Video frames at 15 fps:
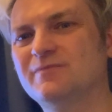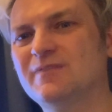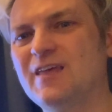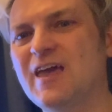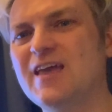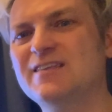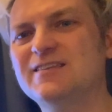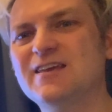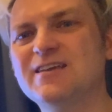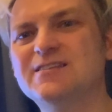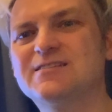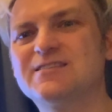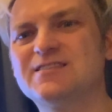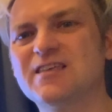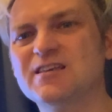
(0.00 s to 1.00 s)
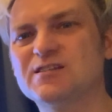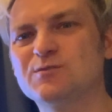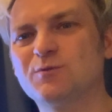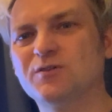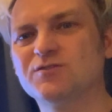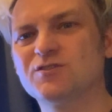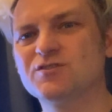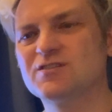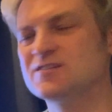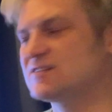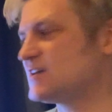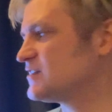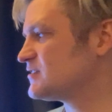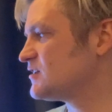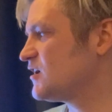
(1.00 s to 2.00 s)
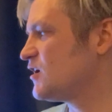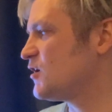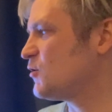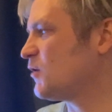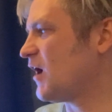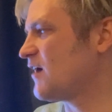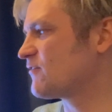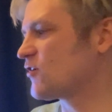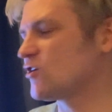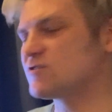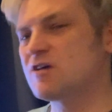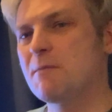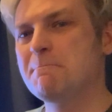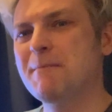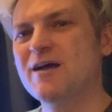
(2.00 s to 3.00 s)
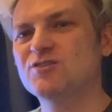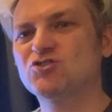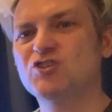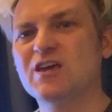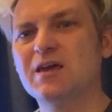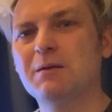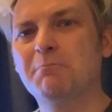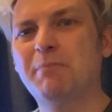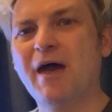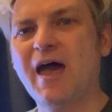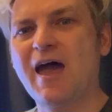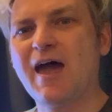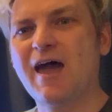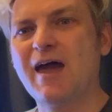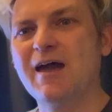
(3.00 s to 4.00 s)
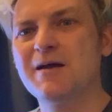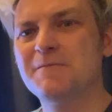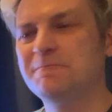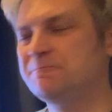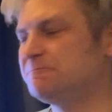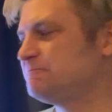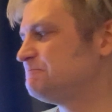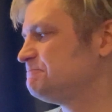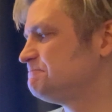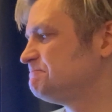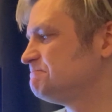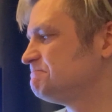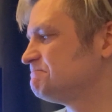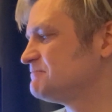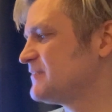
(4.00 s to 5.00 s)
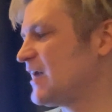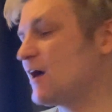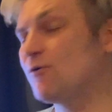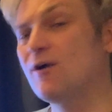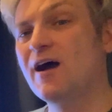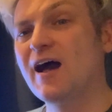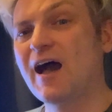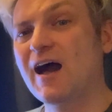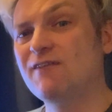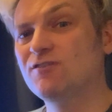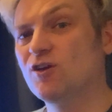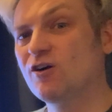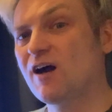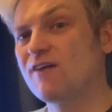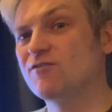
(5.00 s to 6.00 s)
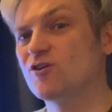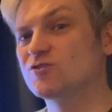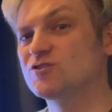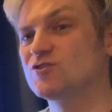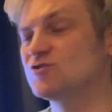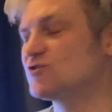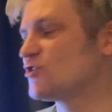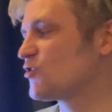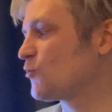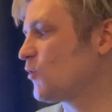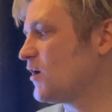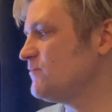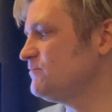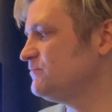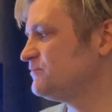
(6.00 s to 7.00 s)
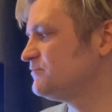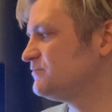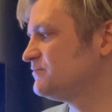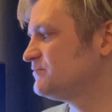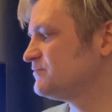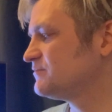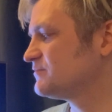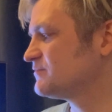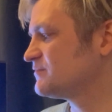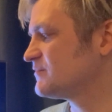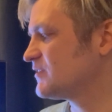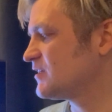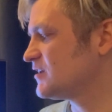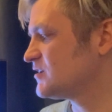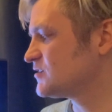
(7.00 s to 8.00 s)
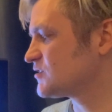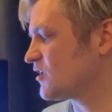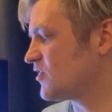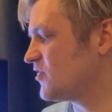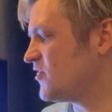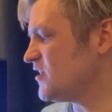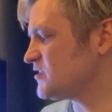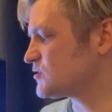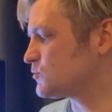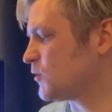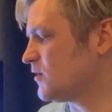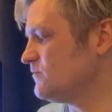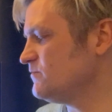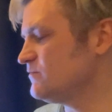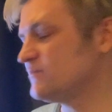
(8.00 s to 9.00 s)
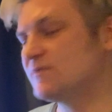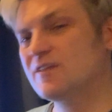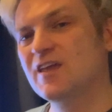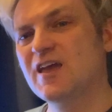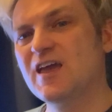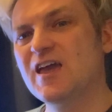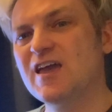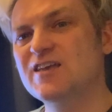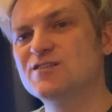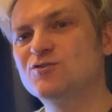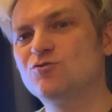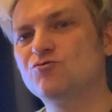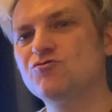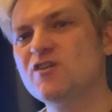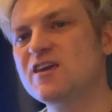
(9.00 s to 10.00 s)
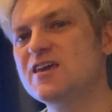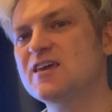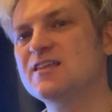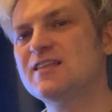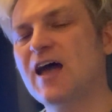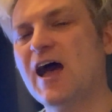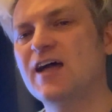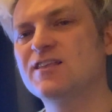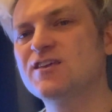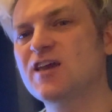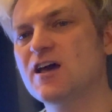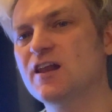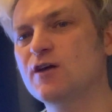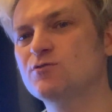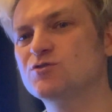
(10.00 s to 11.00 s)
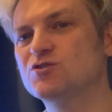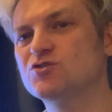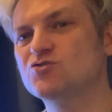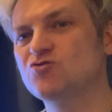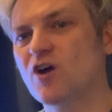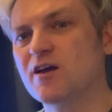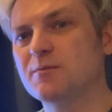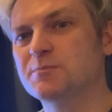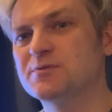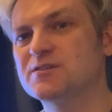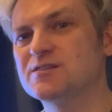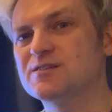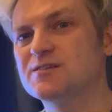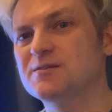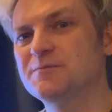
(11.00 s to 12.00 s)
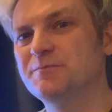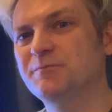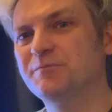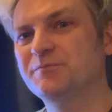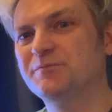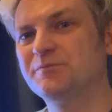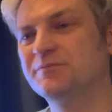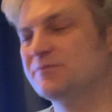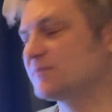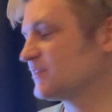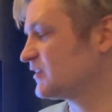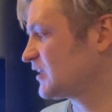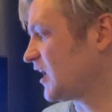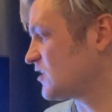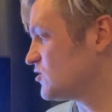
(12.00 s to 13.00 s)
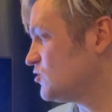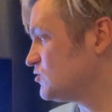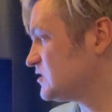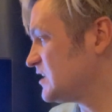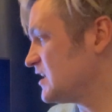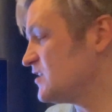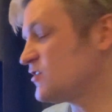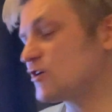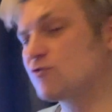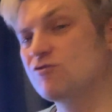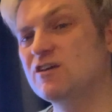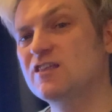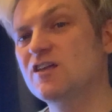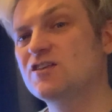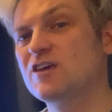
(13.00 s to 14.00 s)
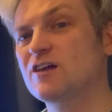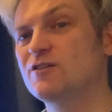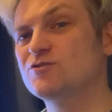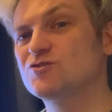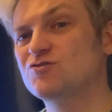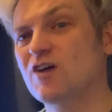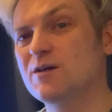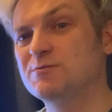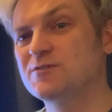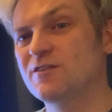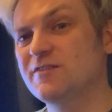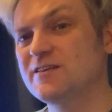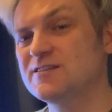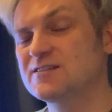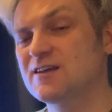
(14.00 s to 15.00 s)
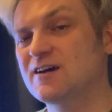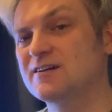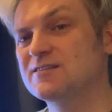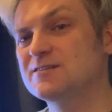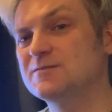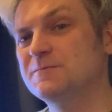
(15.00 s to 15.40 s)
It needs this one, doesn't it? I've got a matching pair. Now, have a look, I've got another one. So this one is green and yellow stripes. Can you see the green and yellow stripes on this side?